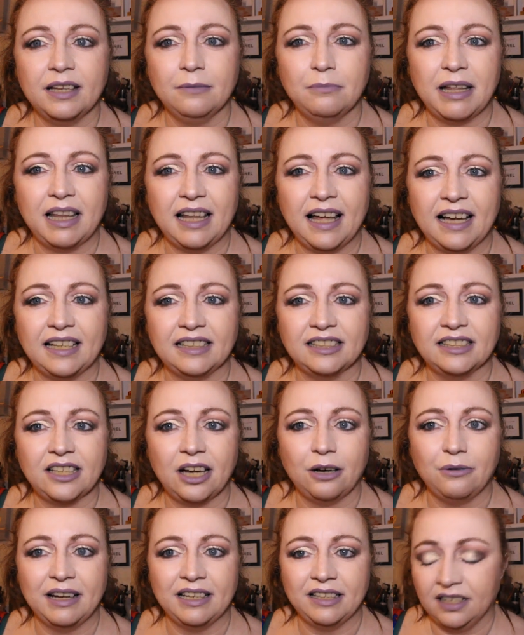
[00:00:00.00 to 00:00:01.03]
think my light's
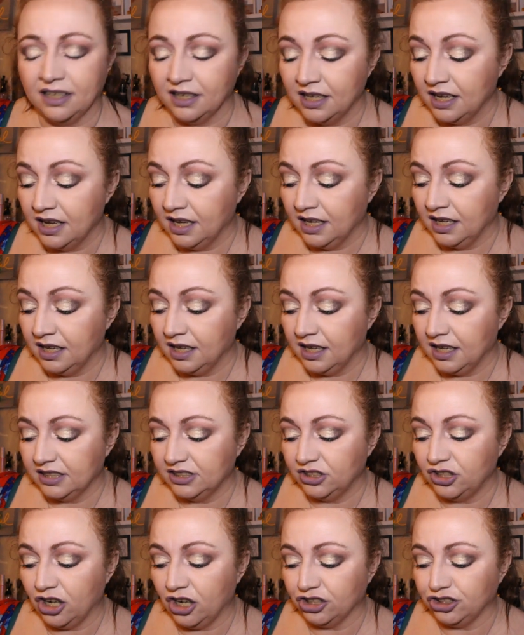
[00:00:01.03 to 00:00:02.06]
going
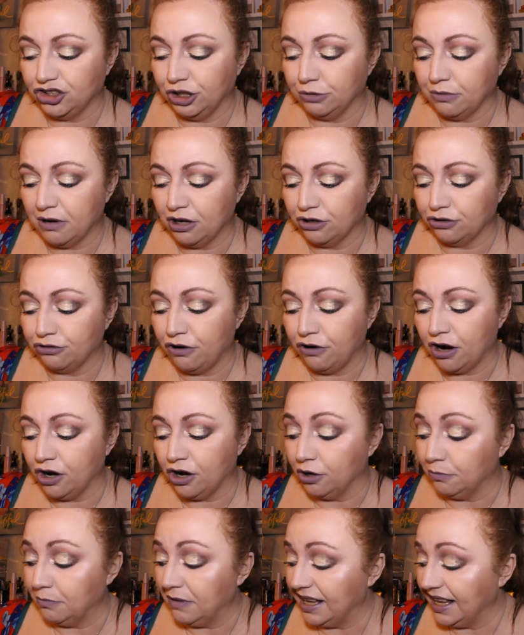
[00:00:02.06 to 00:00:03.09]
it's not a
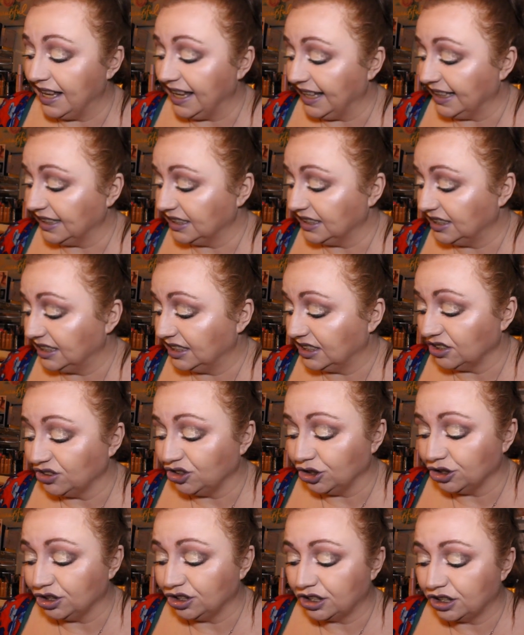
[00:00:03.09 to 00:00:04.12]
duochrome it's
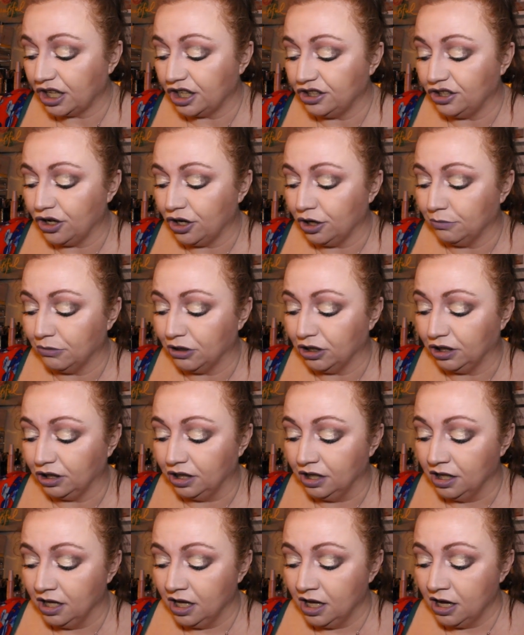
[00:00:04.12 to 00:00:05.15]
just a normal